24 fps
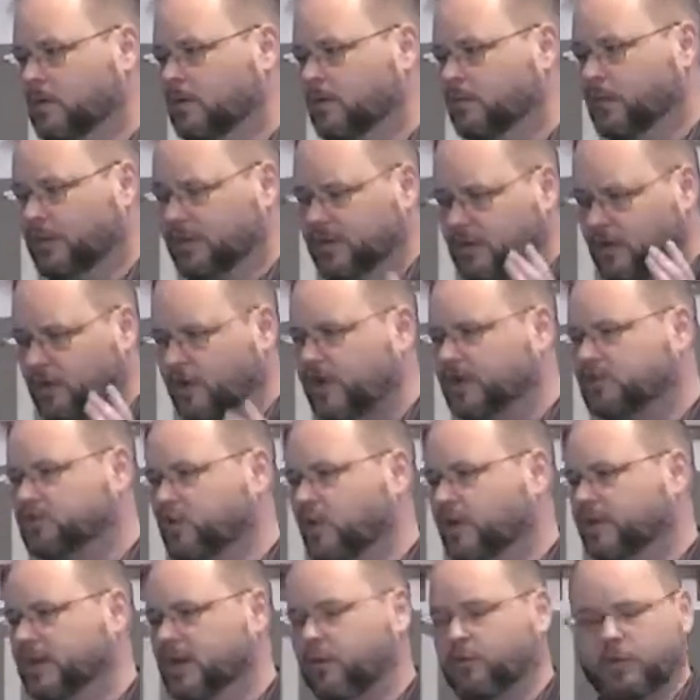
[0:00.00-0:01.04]
But there is
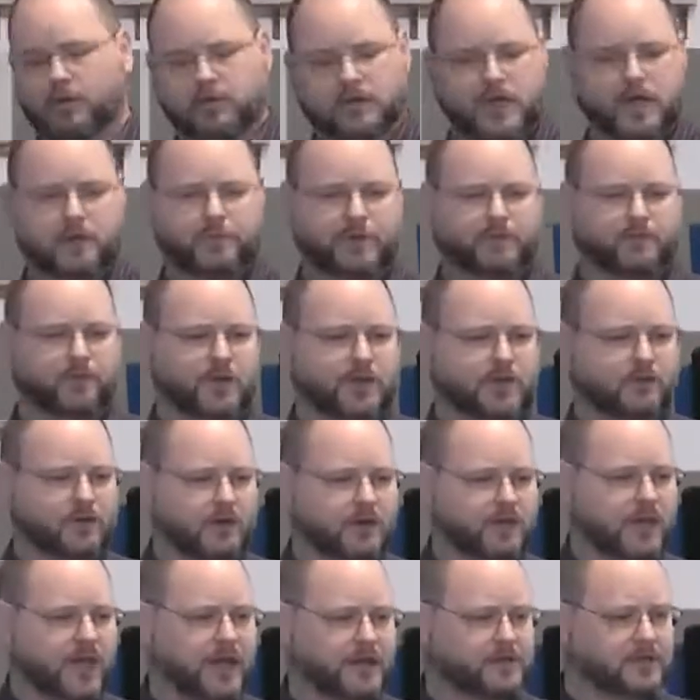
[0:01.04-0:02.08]
one that will not be forgiven,
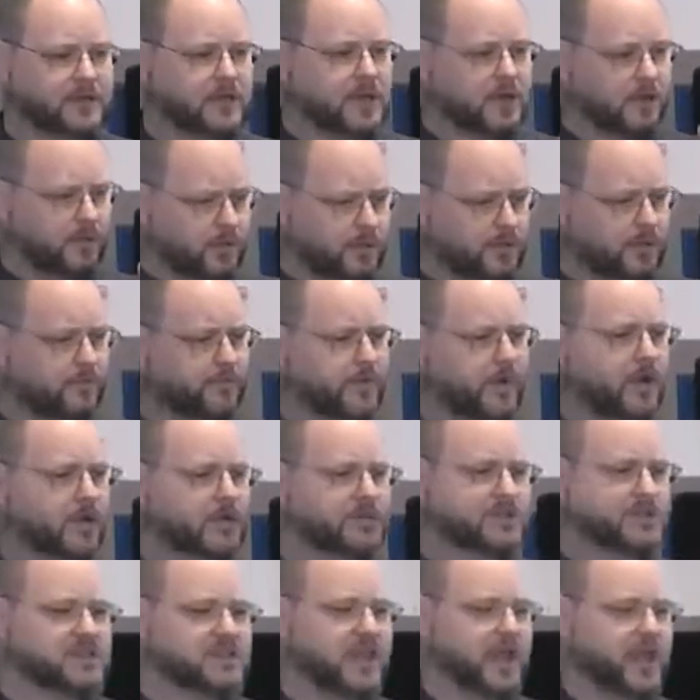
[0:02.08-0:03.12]
and that's when the
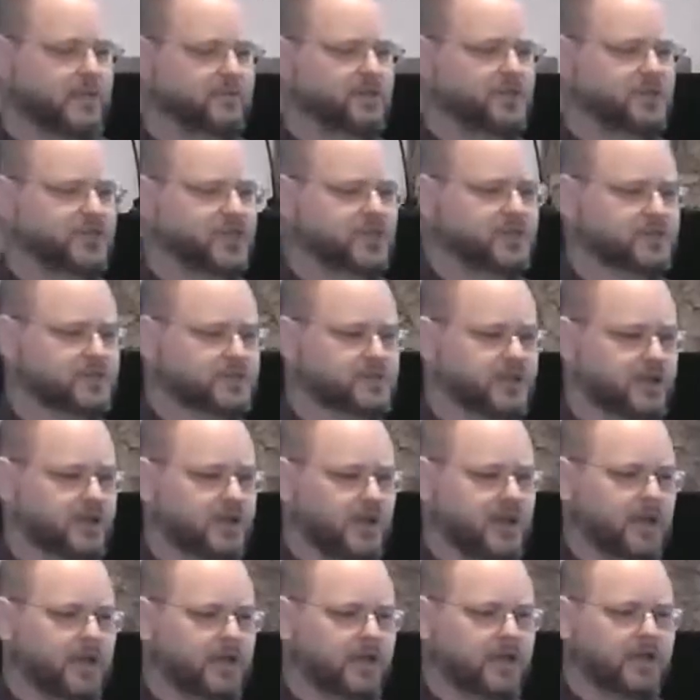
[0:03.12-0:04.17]
Pharisees came to Jesus and,
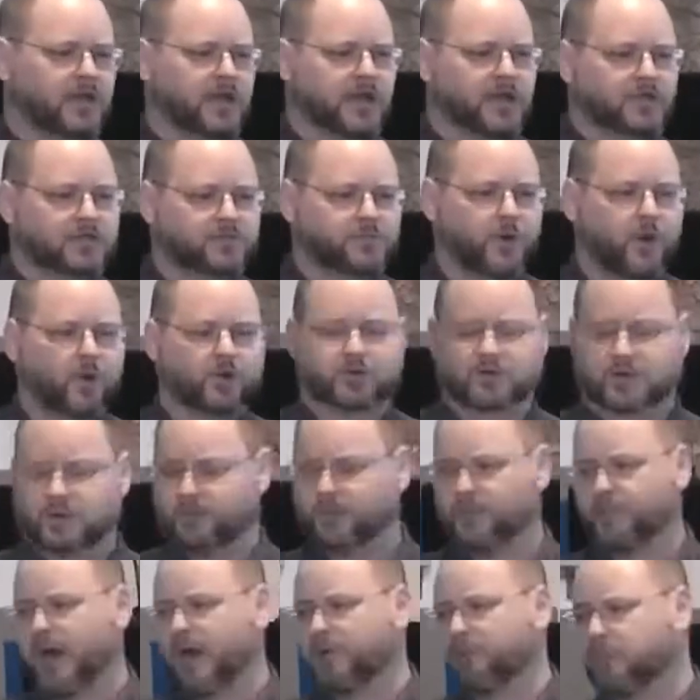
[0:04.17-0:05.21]
and he spoke to them
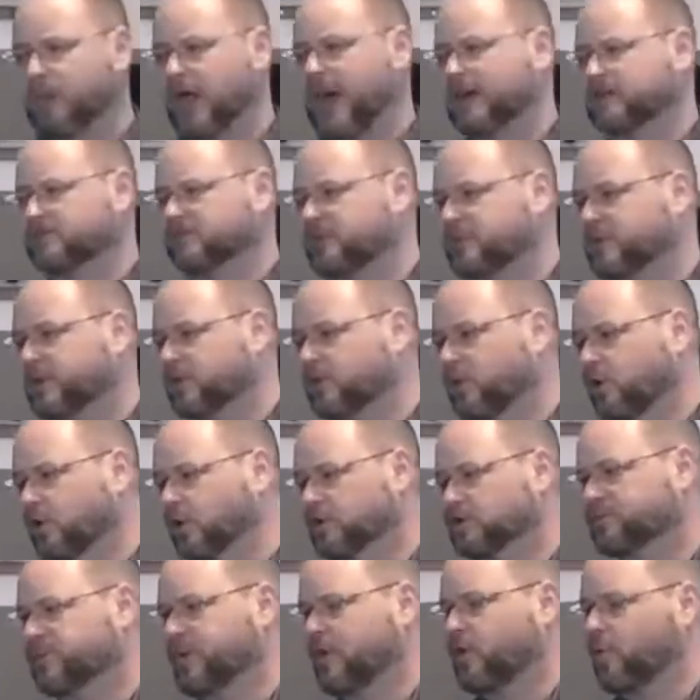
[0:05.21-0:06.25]
about blaspheming the Holy
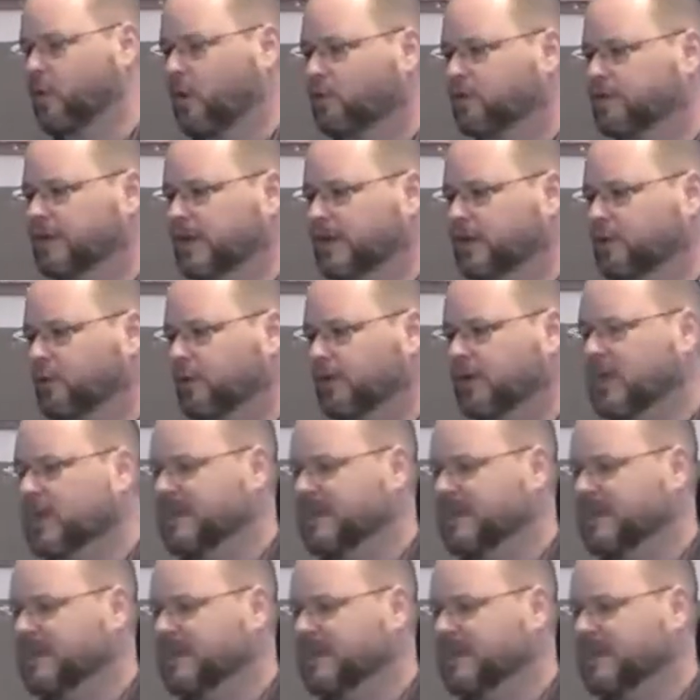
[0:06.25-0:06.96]
Spirit. What were they doing?